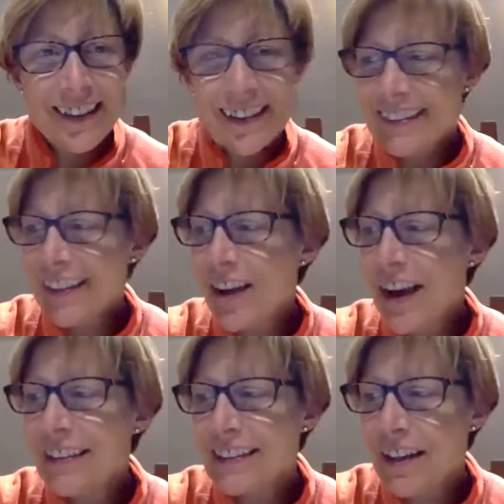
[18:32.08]
So
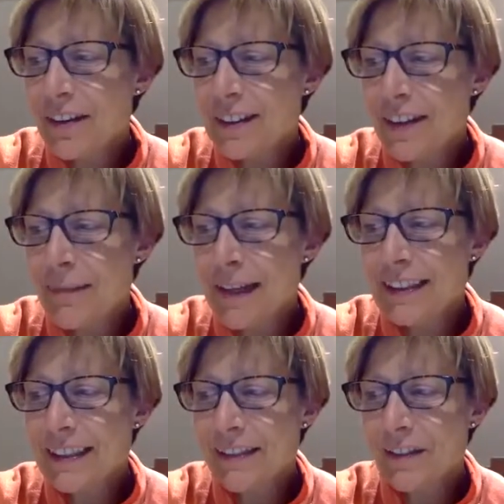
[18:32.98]
so I've
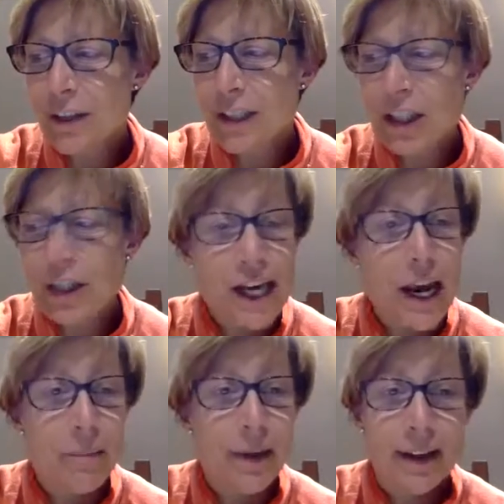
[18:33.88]
managed to join a new
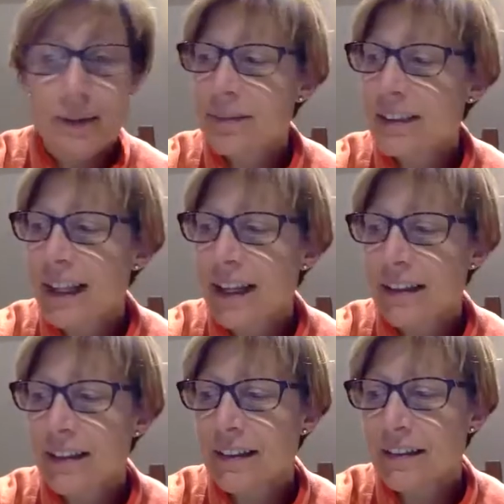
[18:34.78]
gym, and I'm
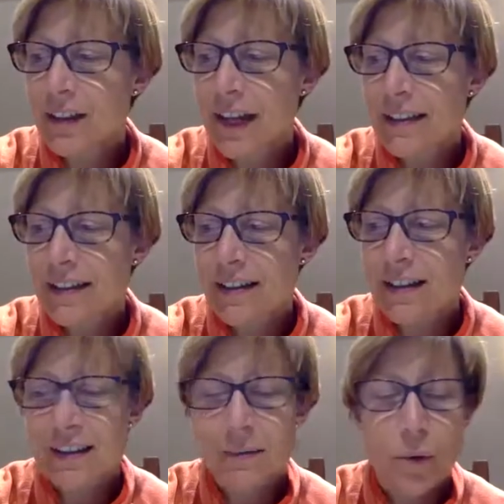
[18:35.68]
doing
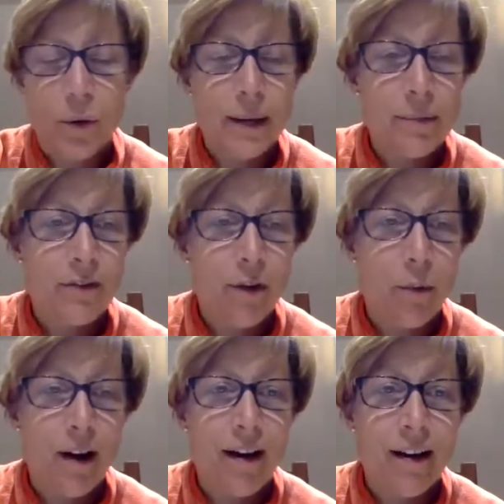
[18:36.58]
exercise in the morning before
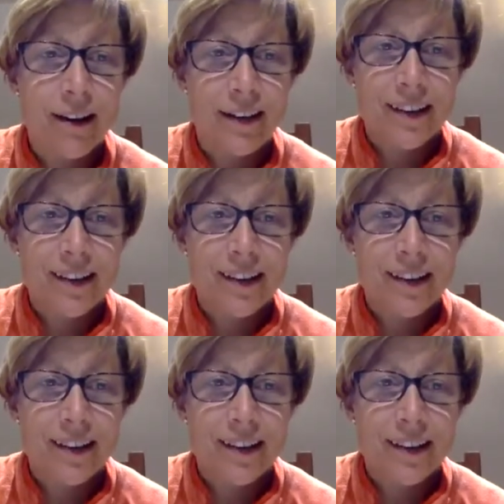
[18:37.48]
work.